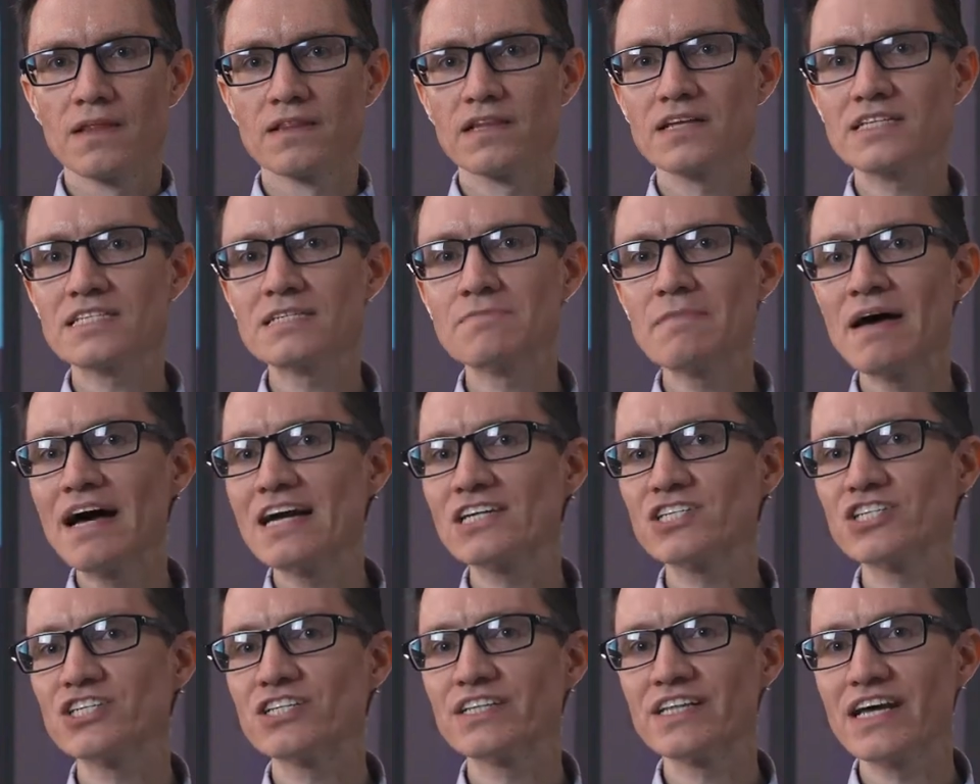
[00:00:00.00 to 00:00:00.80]
Let's
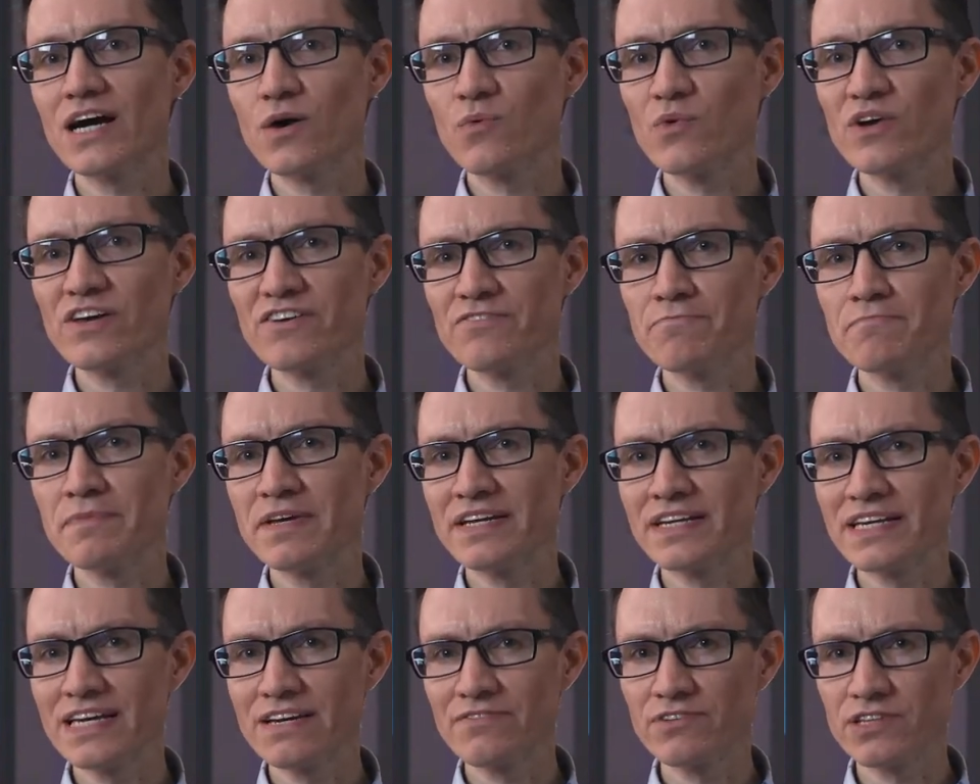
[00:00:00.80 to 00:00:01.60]
imagine that we've
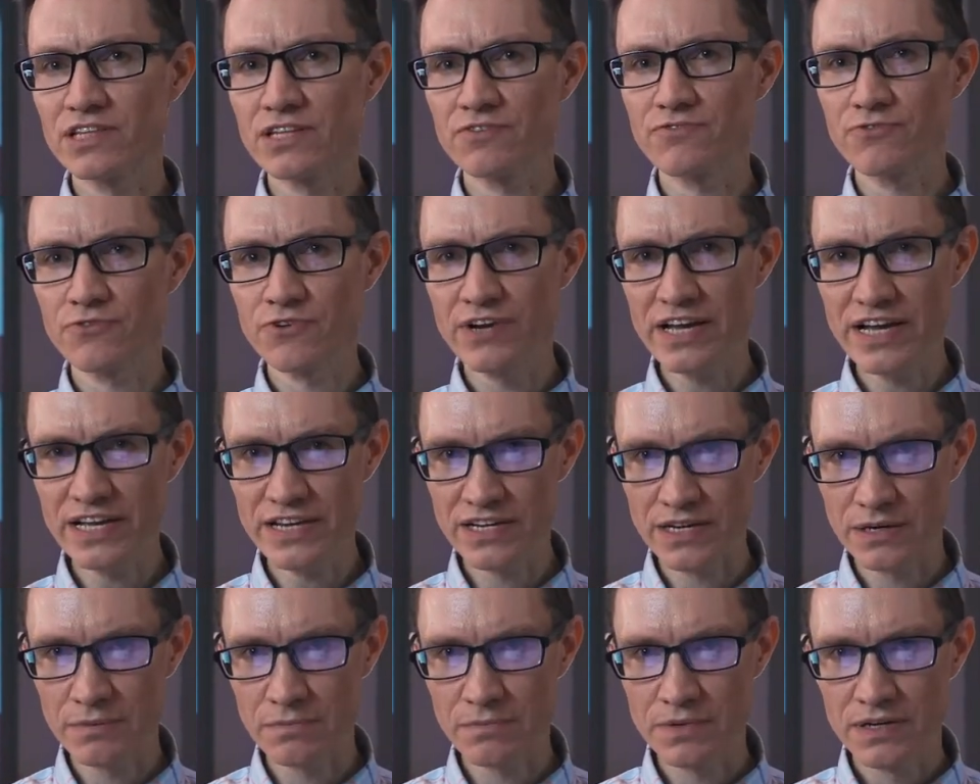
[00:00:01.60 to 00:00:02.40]
been given the
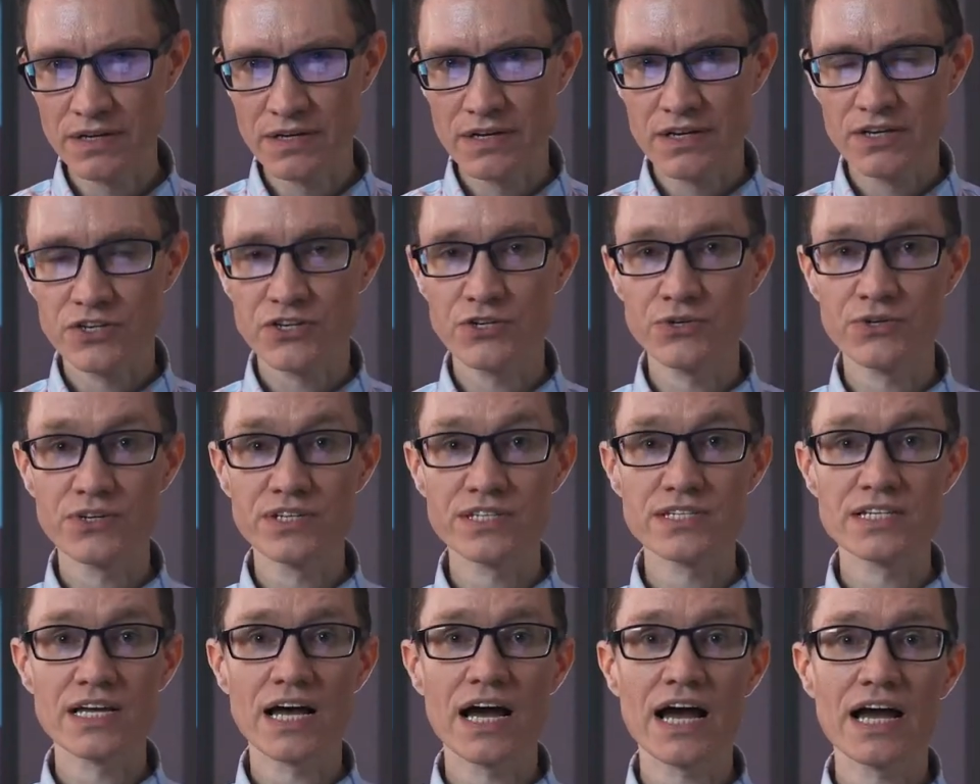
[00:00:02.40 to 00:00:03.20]
freedom to
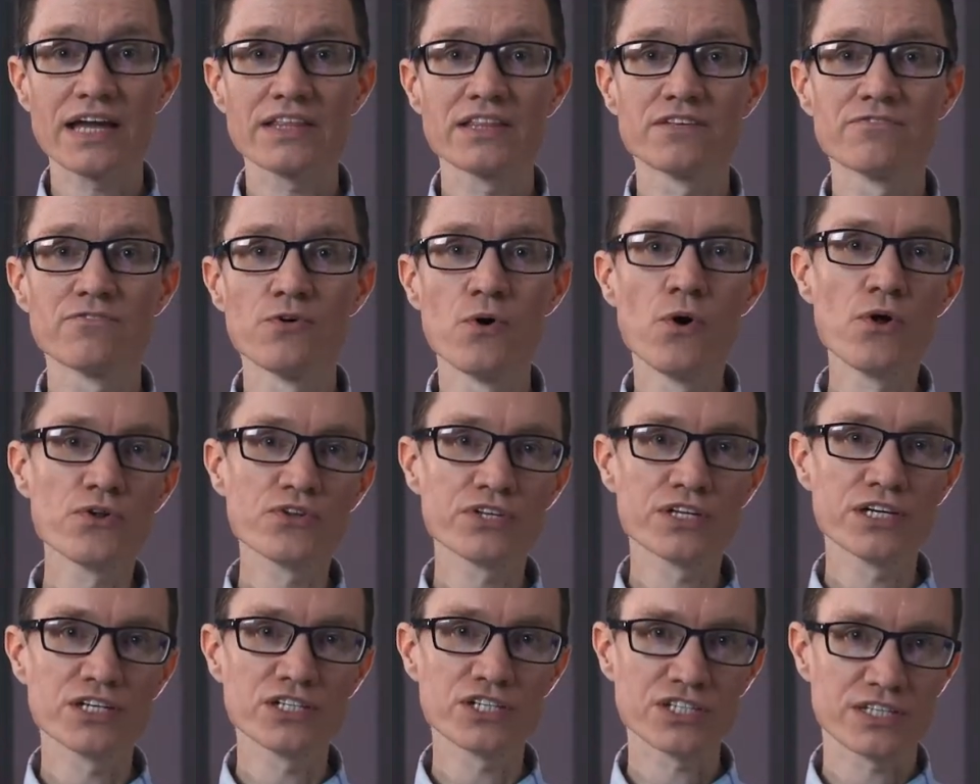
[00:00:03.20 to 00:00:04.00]
design the
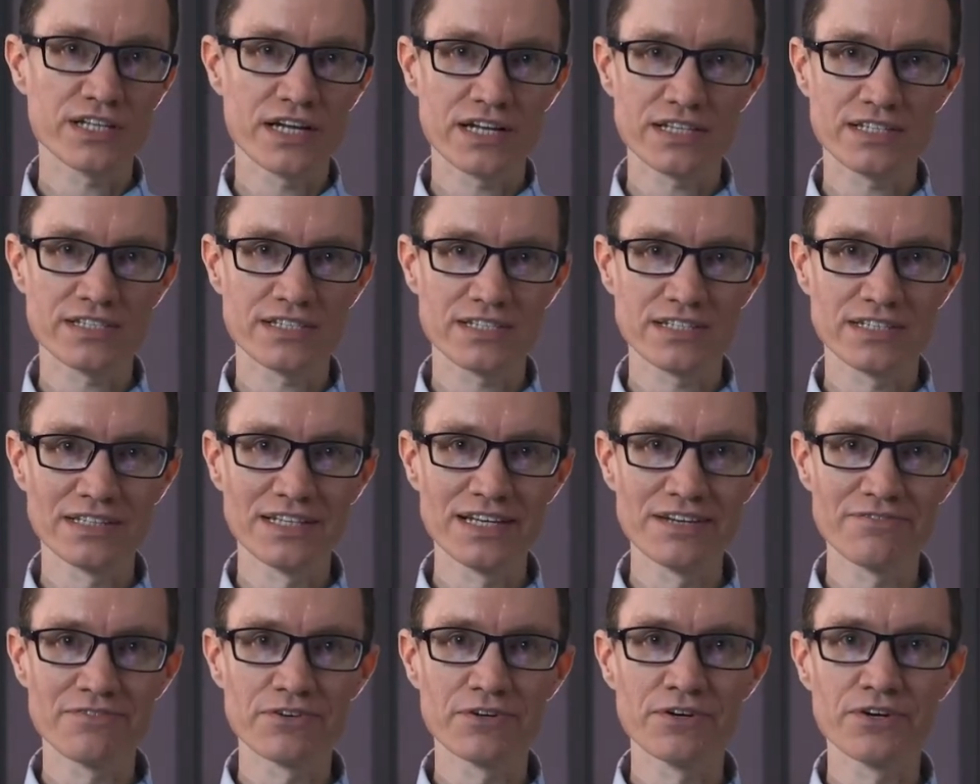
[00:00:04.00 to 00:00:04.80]
voltage that's
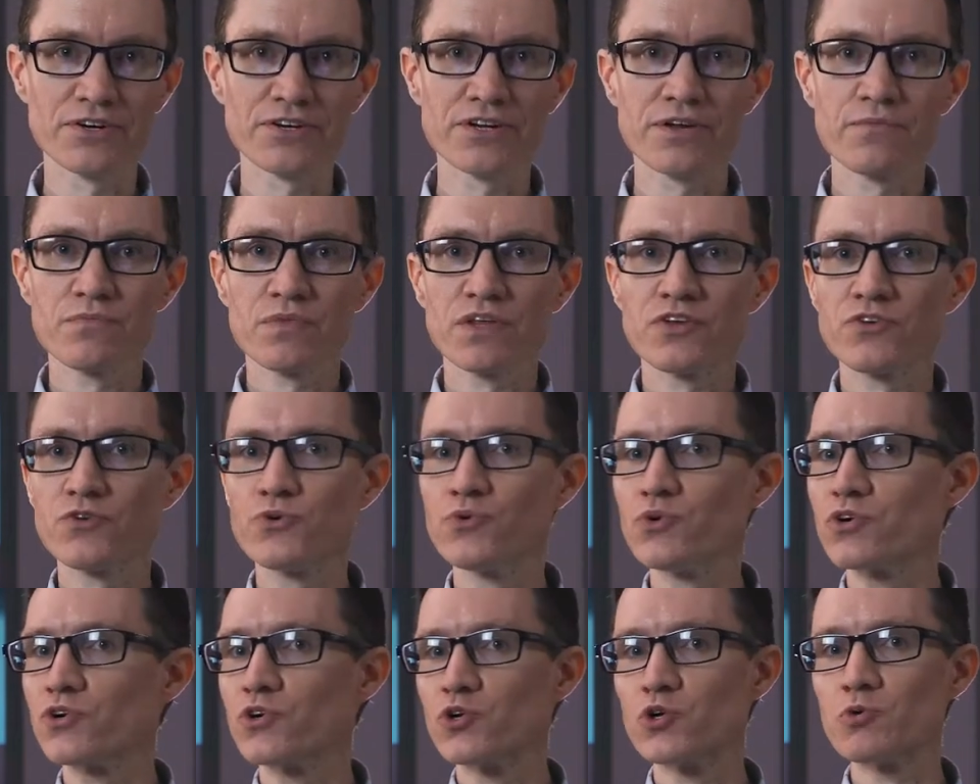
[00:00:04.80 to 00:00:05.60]
delivered
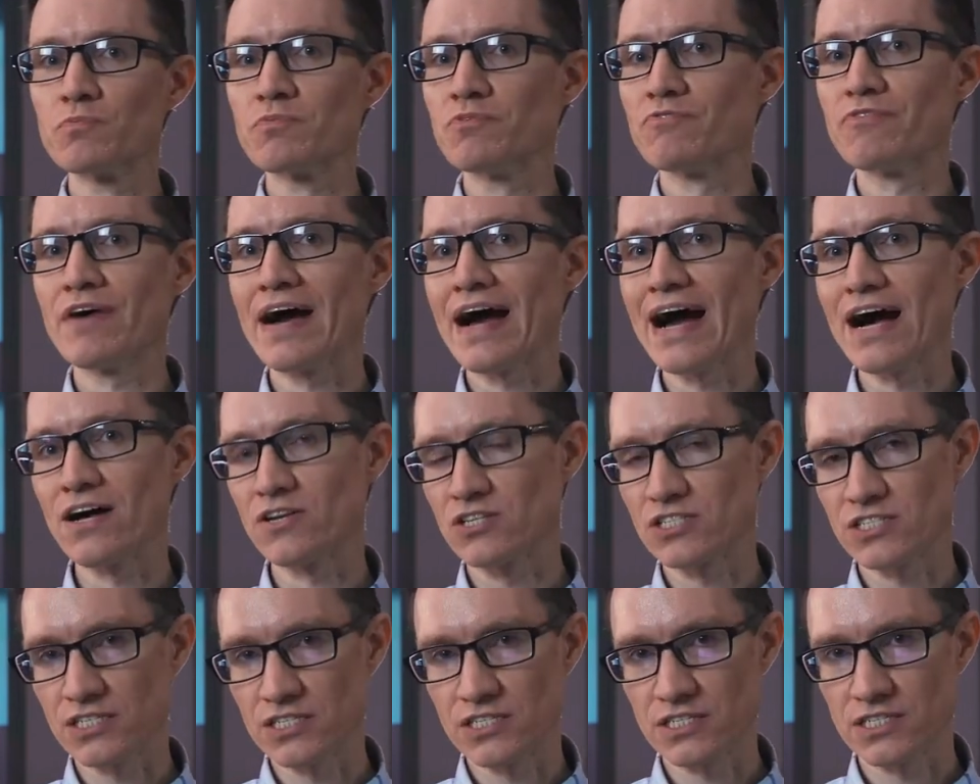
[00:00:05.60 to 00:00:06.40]
to a group of
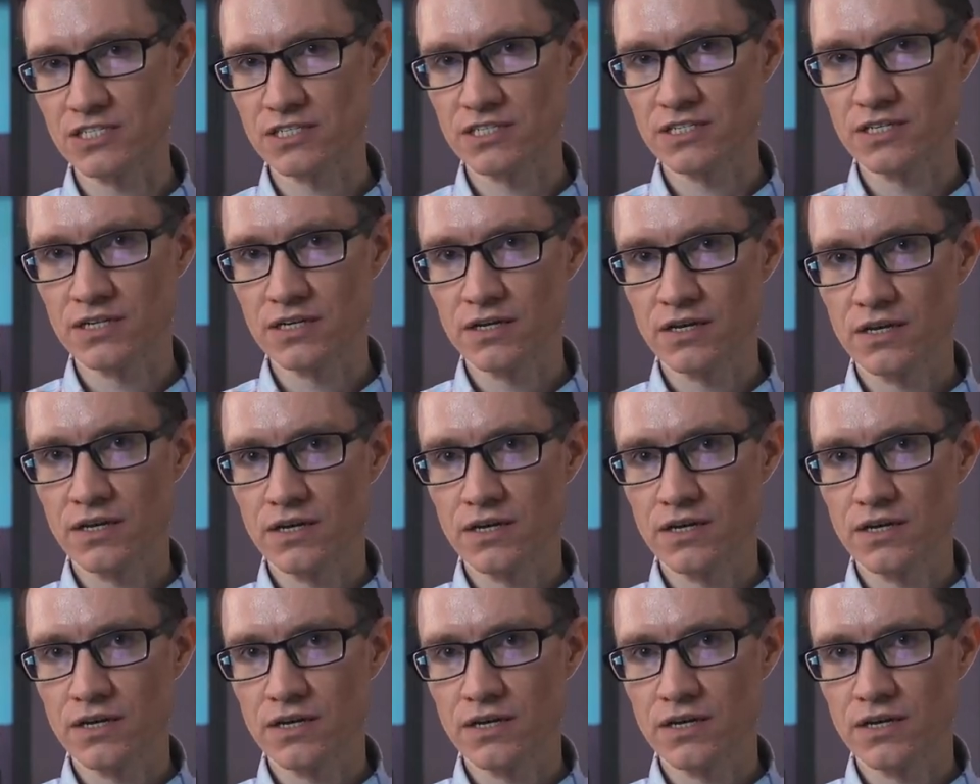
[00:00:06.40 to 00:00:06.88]
houses.